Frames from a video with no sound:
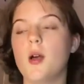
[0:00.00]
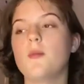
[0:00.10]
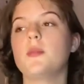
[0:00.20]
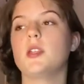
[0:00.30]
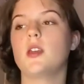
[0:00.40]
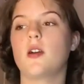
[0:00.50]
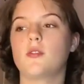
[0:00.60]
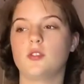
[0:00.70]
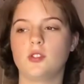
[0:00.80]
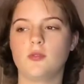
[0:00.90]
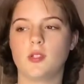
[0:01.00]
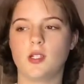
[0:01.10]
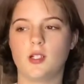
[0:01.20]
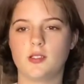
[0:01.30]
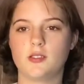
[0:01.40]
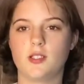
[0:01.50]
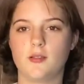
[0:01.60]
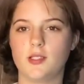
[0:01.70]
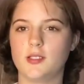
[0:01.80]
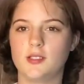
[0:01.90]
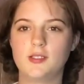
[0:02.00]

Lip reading: But yeah, I've got two ring lights going